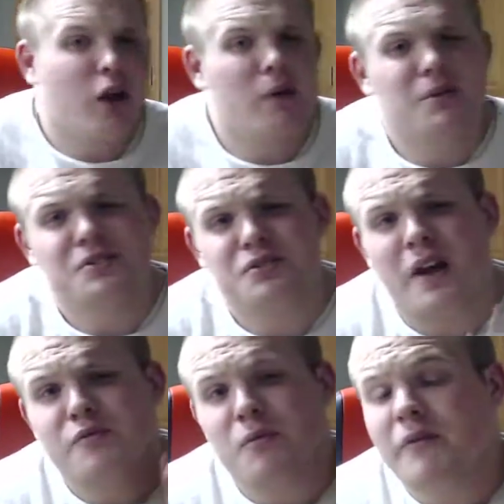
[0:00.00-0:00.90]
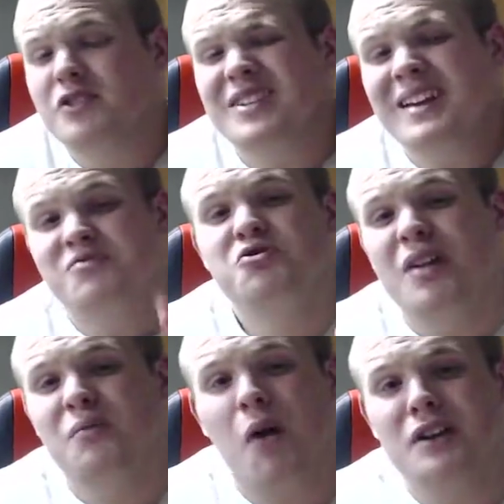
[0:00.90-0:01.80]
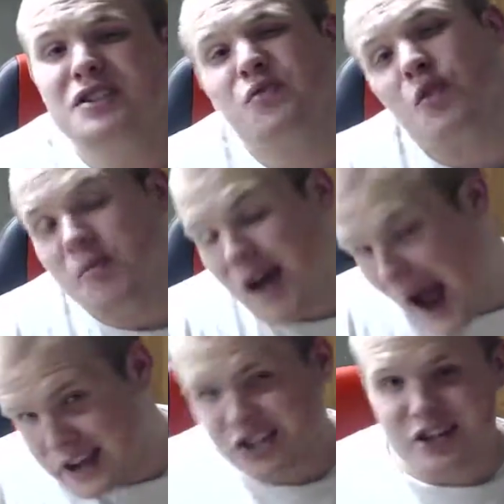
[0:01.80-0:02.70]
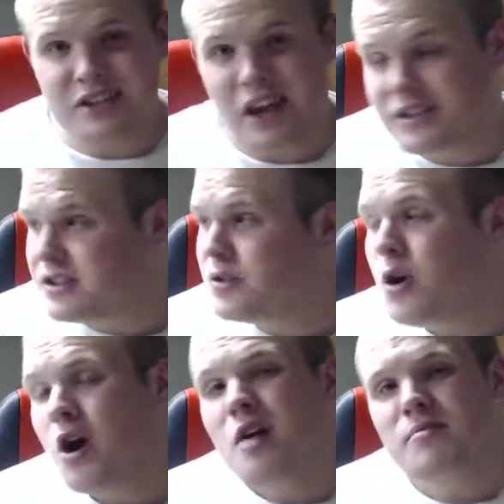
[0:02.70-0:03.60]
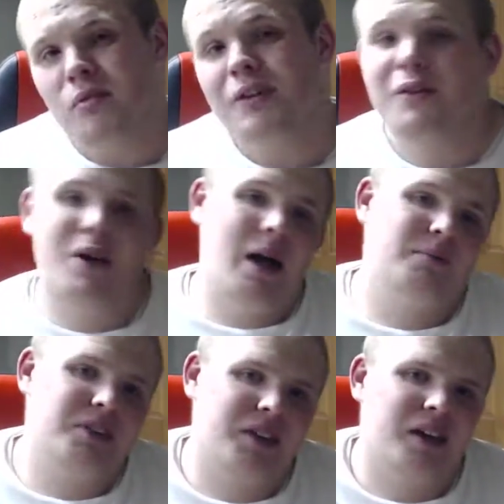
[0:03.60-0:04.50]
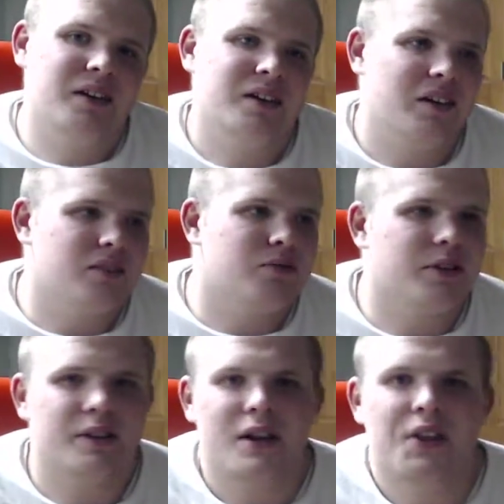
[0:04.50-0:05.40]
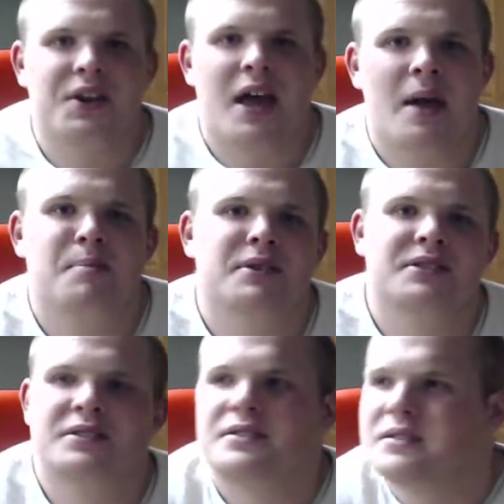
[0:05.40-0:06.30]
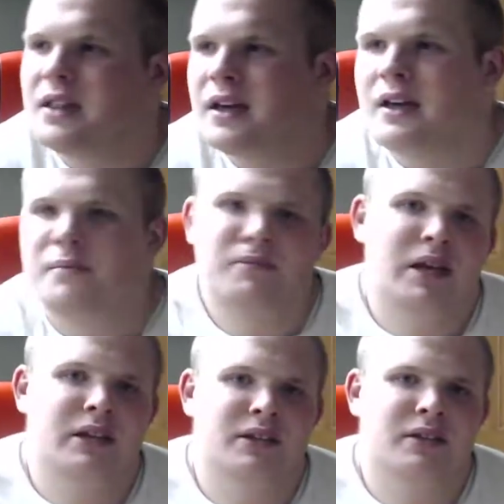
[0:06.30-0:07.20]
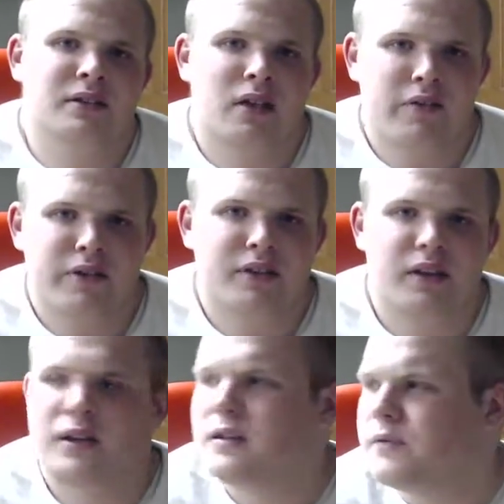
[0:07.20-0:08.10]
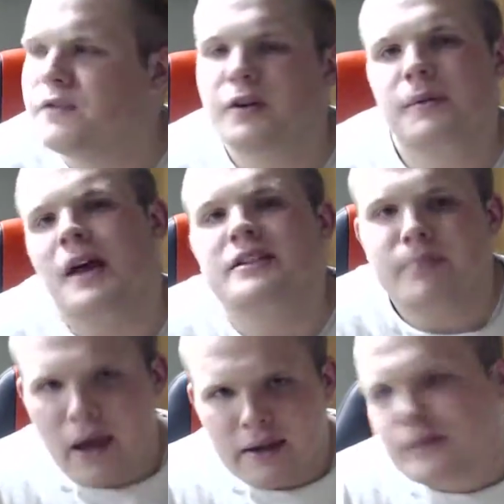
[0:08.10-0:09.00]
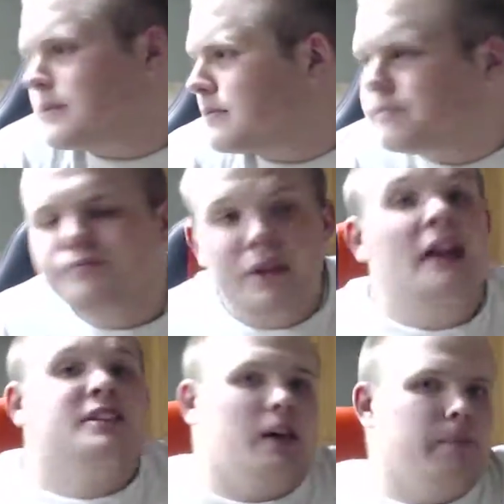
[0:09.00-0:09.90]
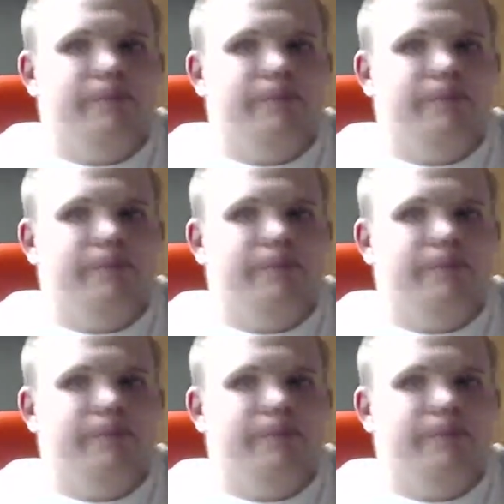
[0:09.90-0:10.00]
Comment, and subscribe for more videos. And if you guys watch this film, I suggest not to. But really what happens at the end is really nothing happens. They make love at the end of the film. That's about it. That's it.